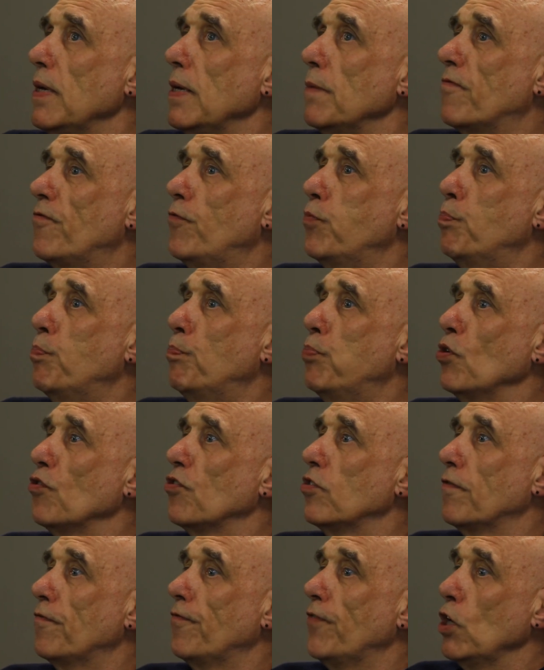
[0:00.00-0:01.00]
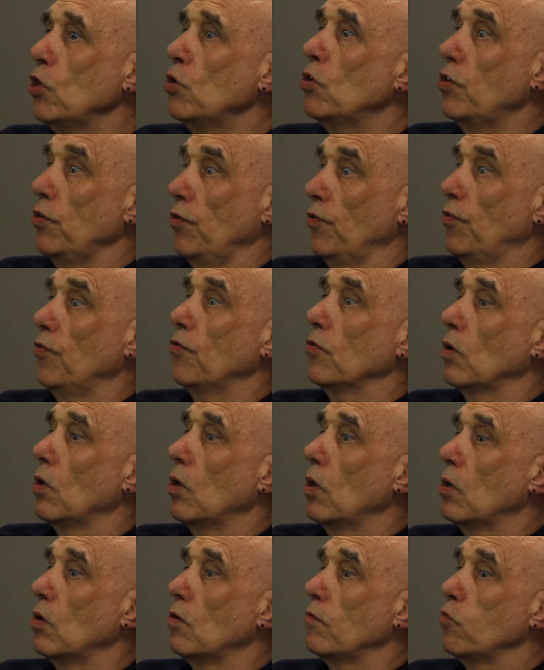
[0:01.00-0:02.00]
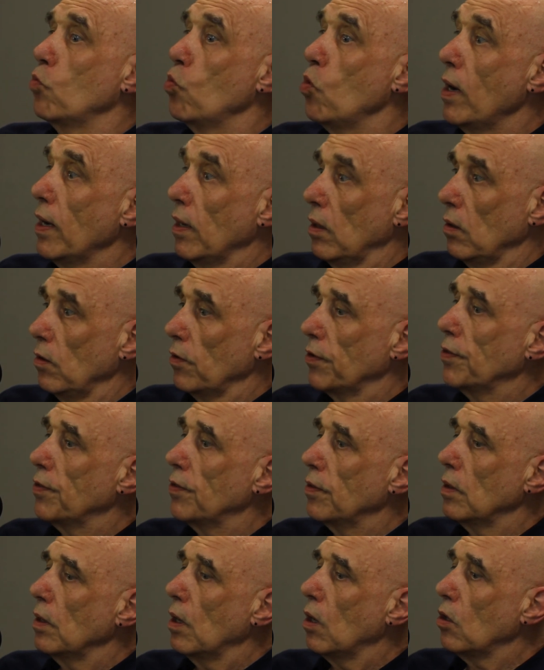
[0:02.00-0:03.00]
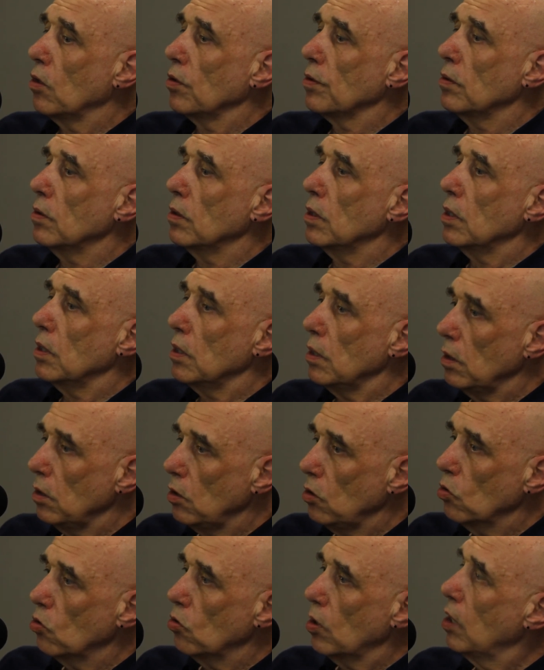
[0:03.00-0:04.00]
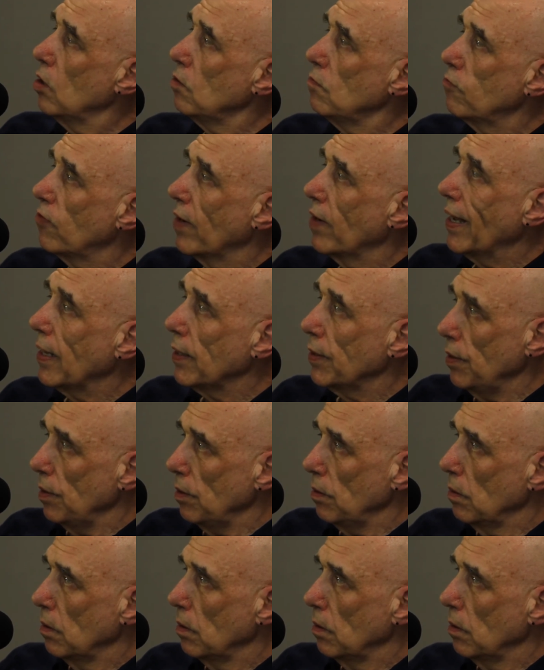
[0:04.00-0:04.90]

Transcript: It puts the focus of wealth on your own value.